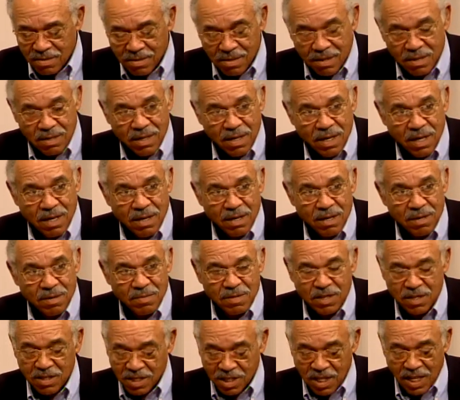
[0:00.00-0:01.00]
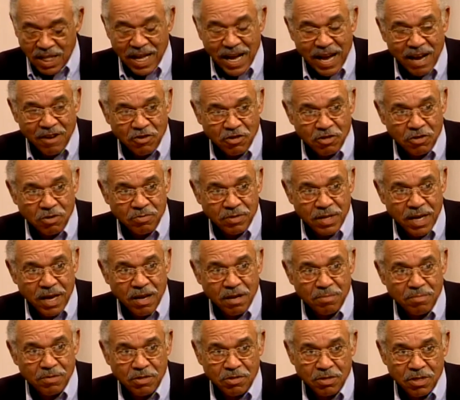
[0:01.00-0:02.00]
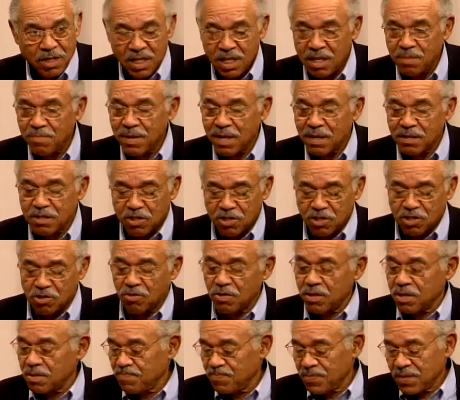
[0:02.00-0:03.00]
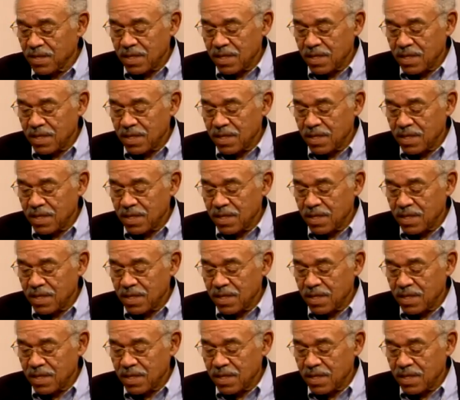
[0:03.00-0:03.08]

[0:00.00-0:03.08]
Uh, uh, this is a live show now, but you can email the show, and,